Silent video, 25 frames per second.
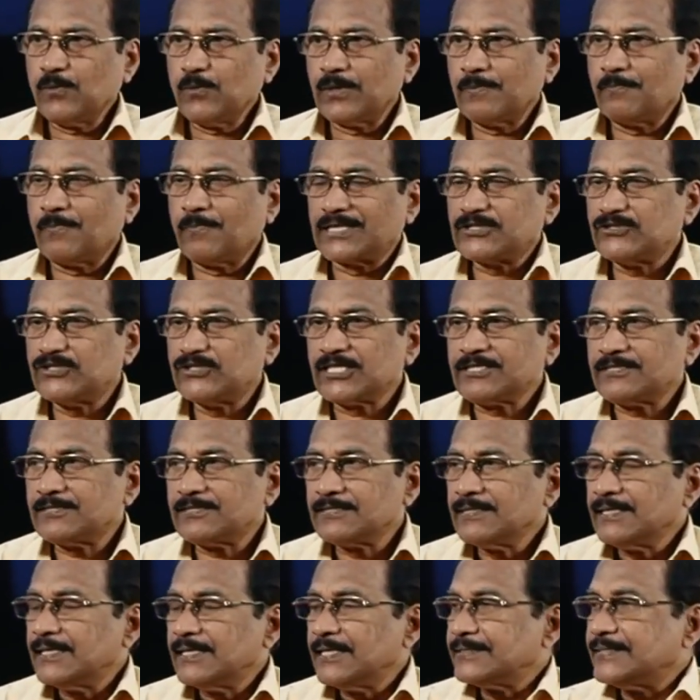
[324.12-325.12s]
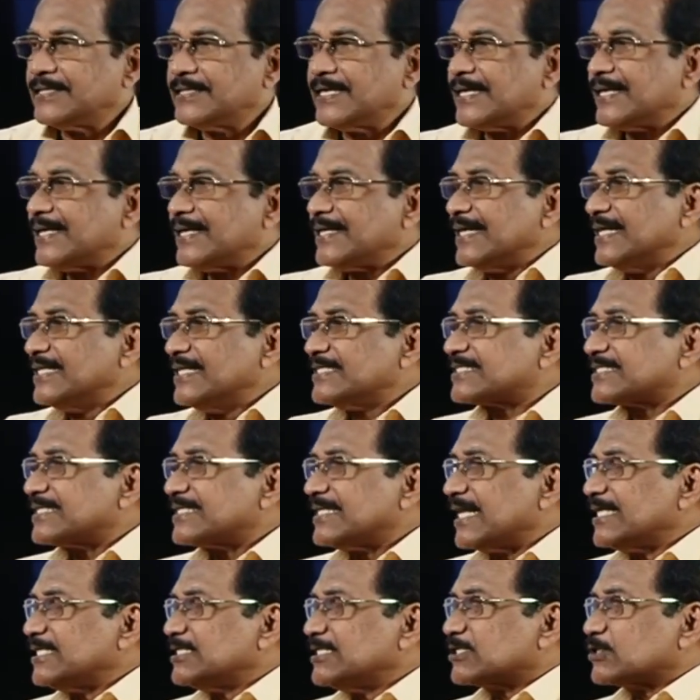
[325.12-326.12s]
budget, the
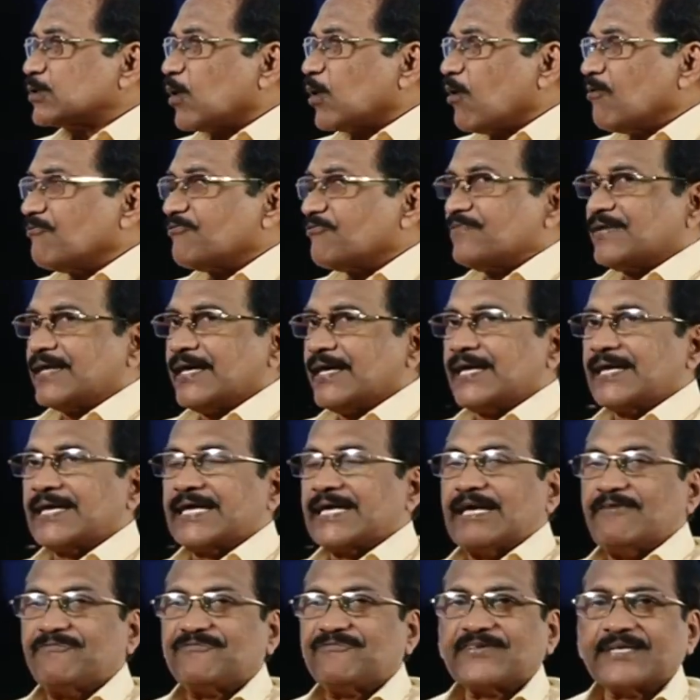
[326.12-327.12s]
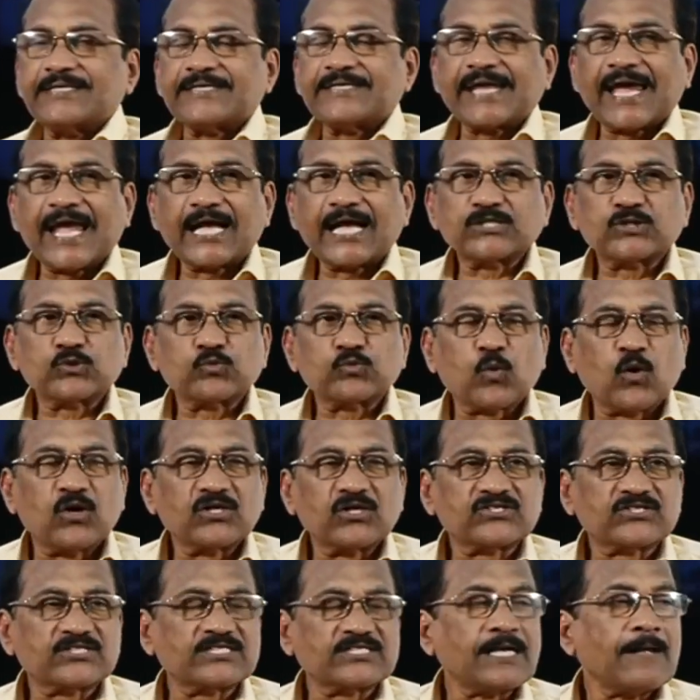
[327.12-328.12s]
incidence of a gift tax
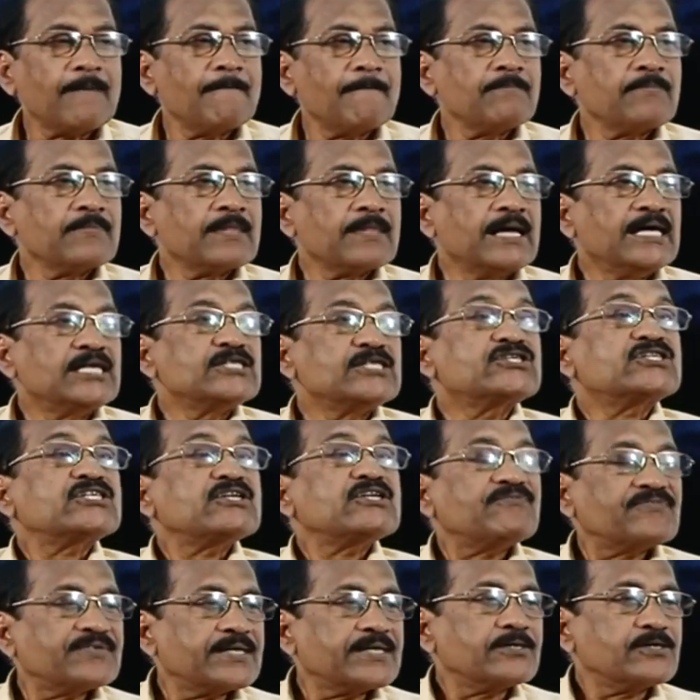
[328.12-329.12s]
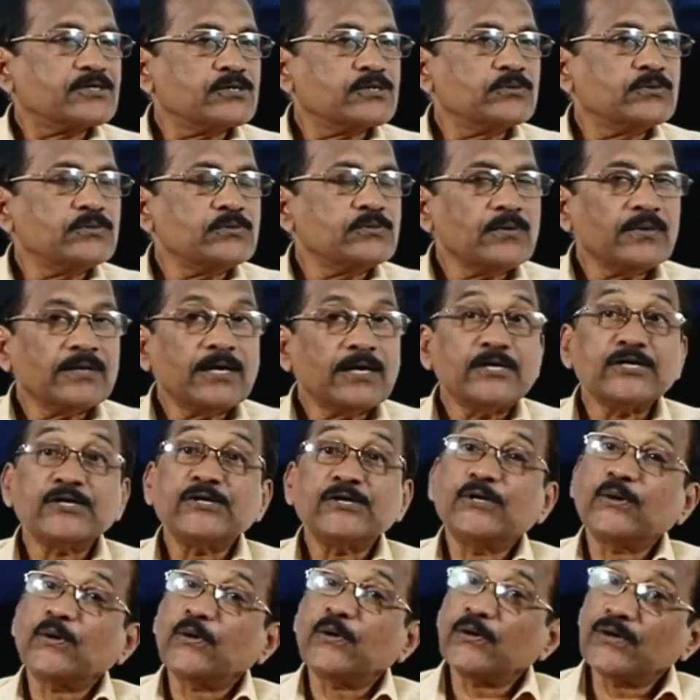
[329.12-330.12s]
was shifted to
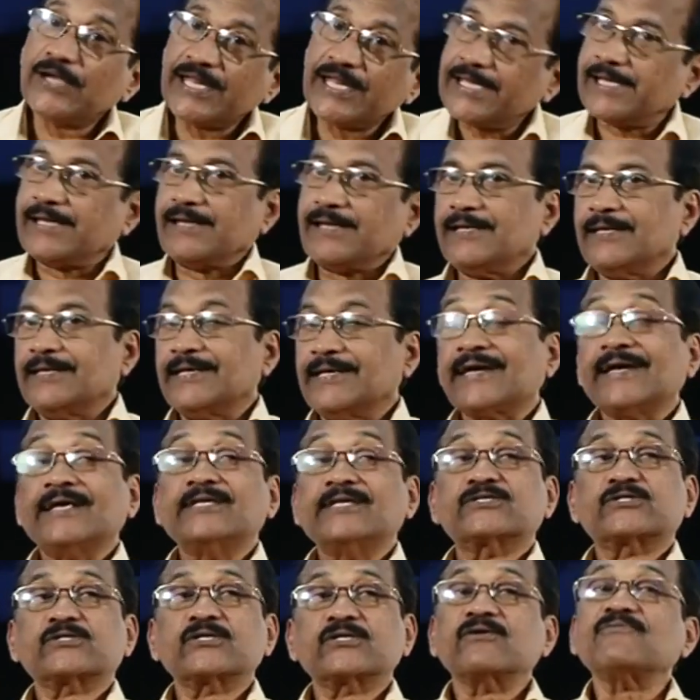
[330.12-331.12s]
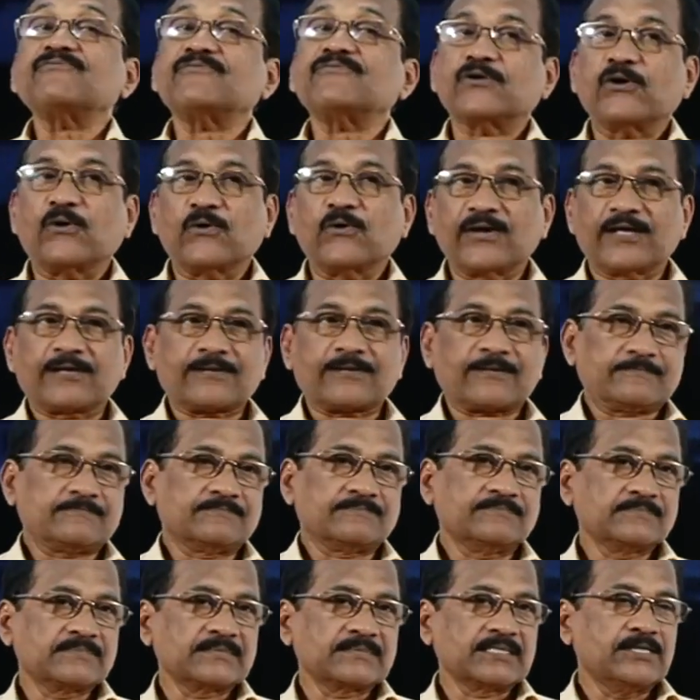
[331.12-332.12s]
donee instead of donor.
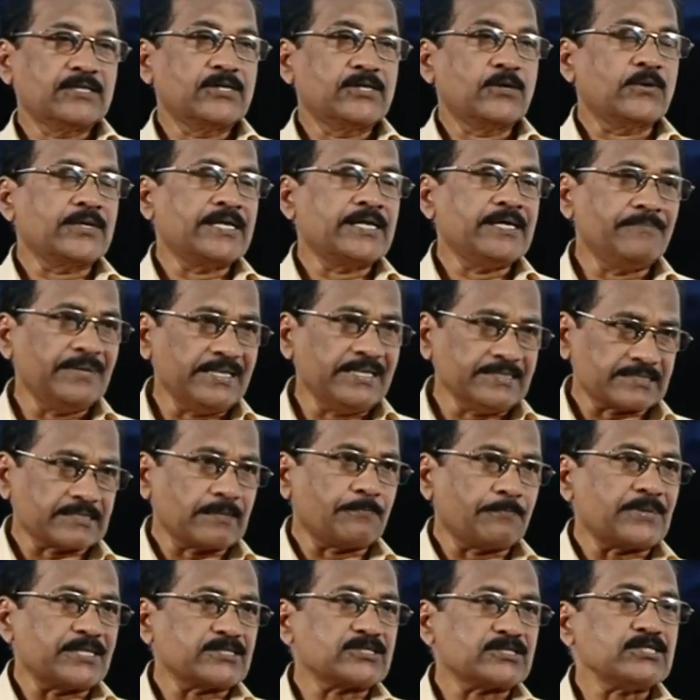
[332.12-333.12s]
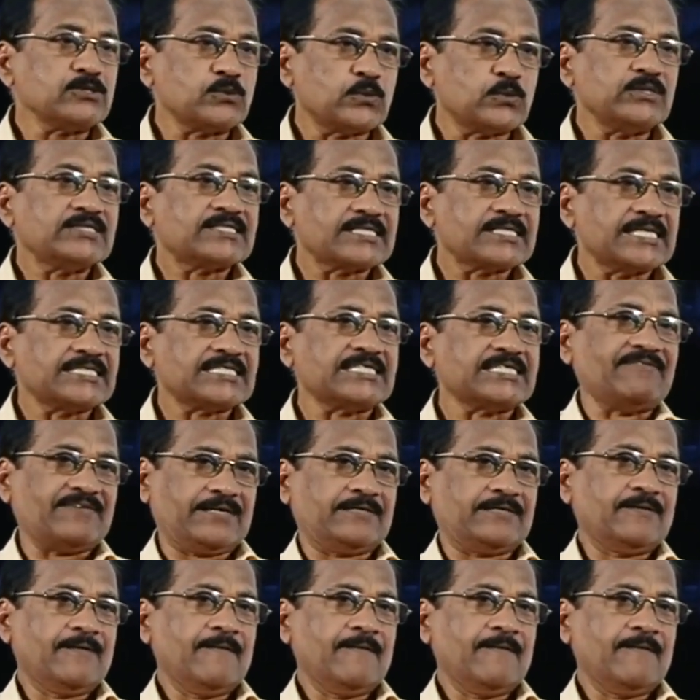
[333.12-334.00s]
Donee means the person who is receiving.